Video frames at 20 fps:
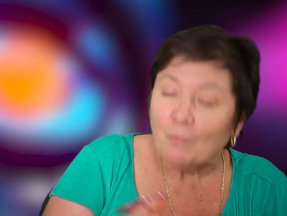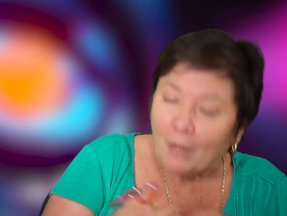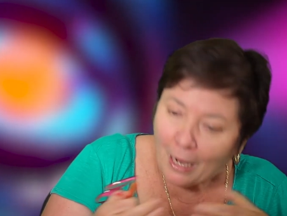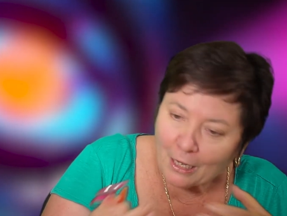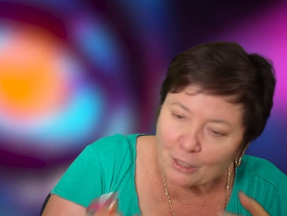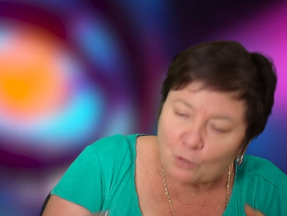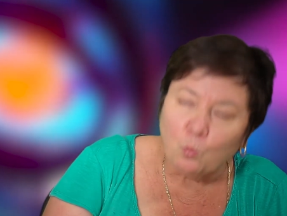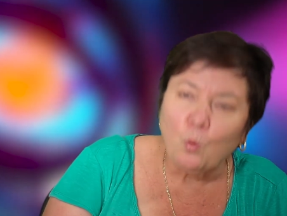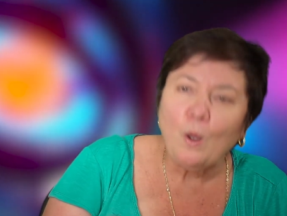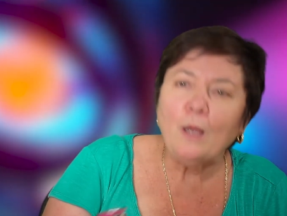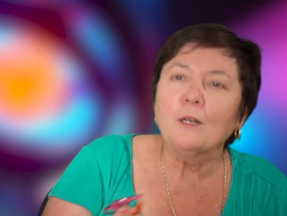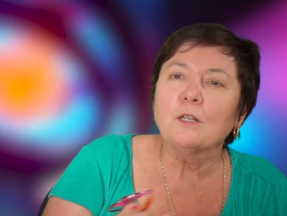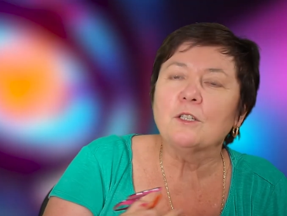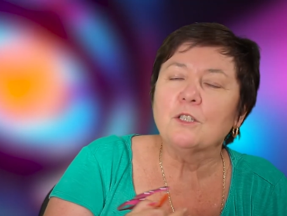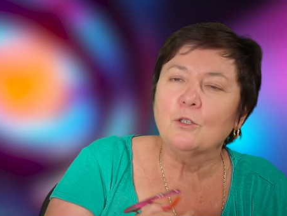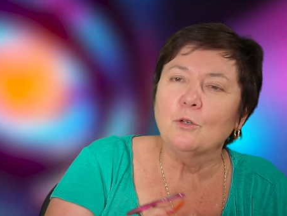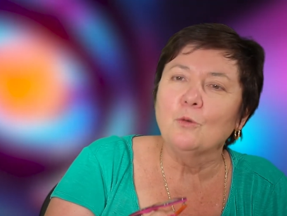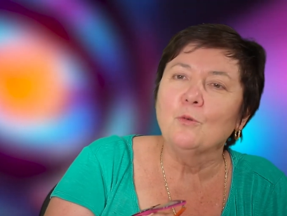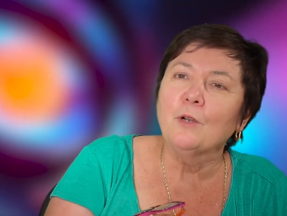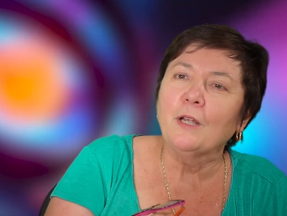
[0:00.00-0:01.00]
as well as
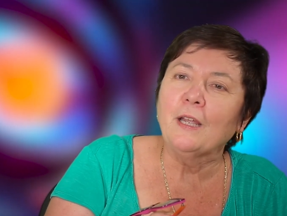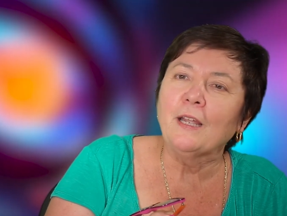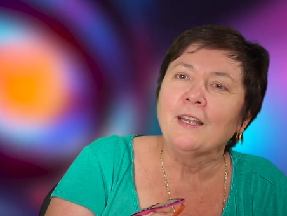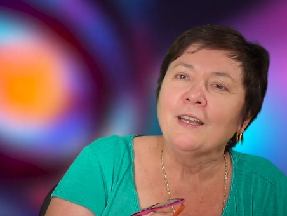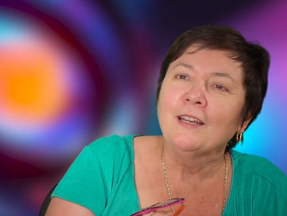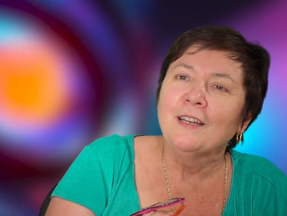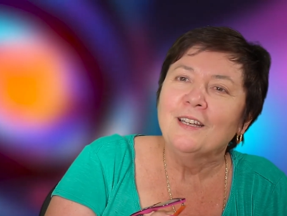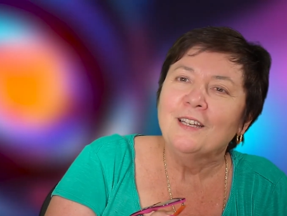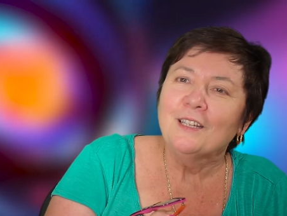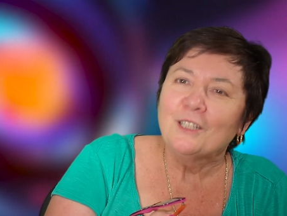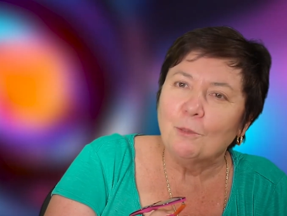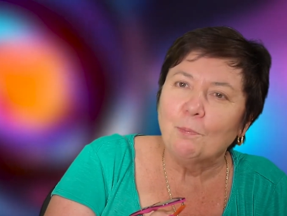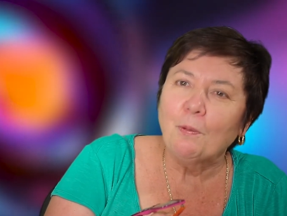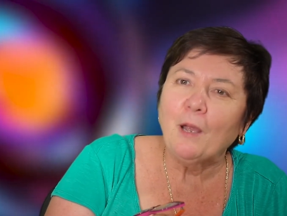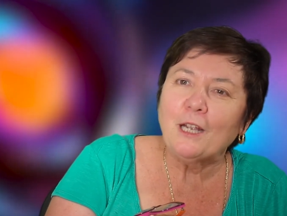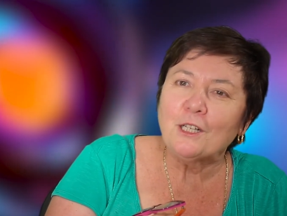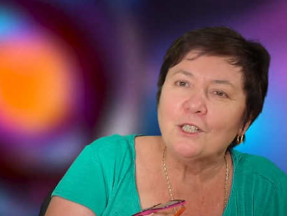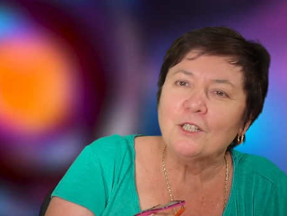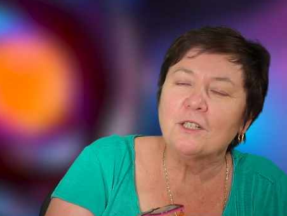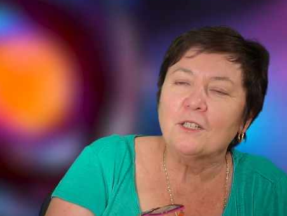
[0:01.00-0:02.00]
talking to
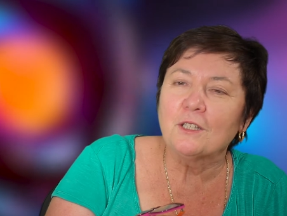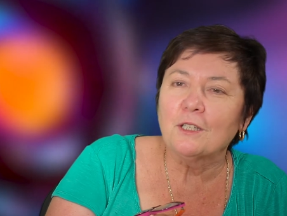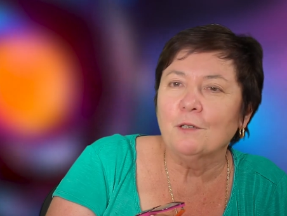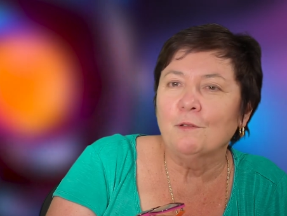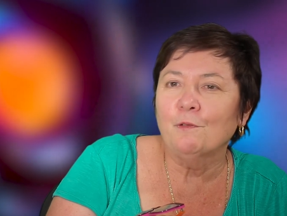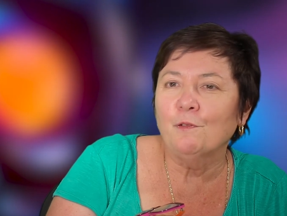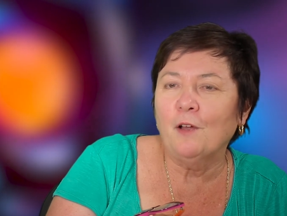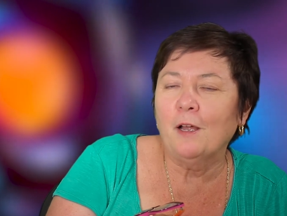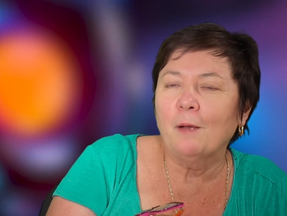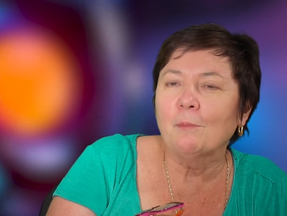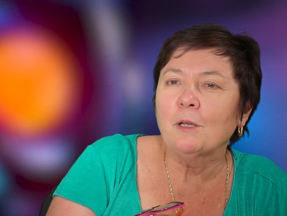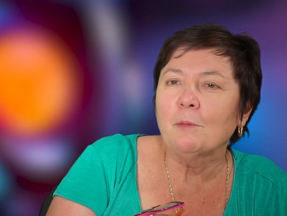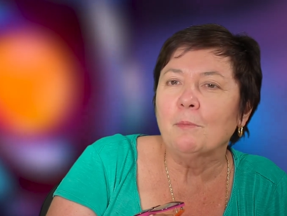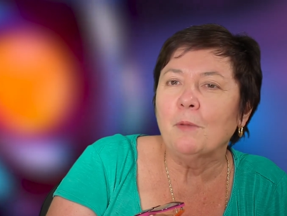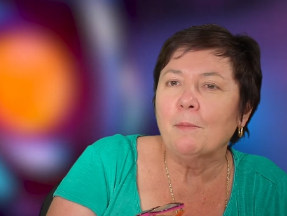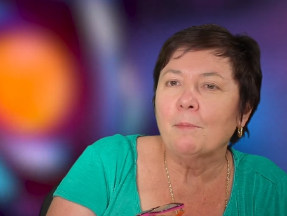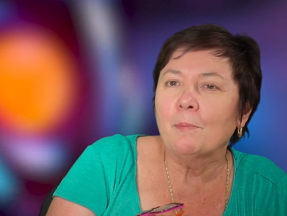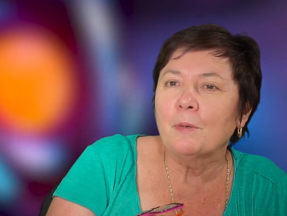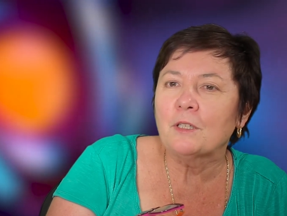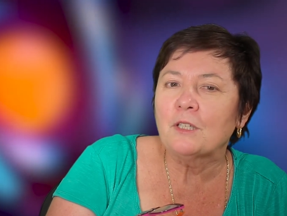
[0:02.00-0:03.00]
patients and family
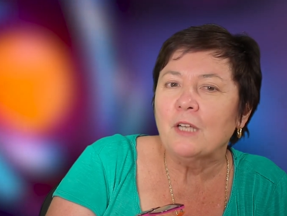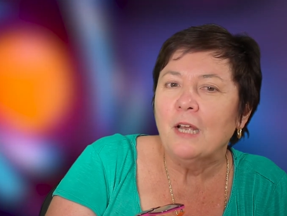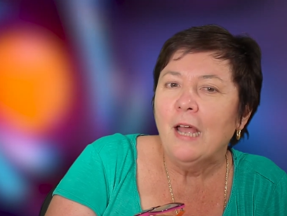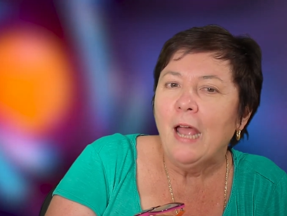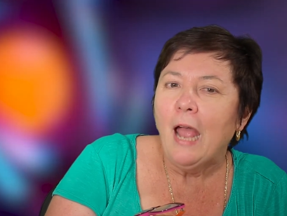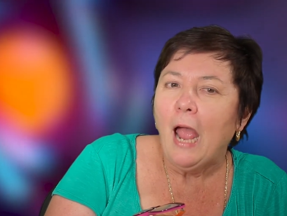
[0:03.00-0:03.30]
members.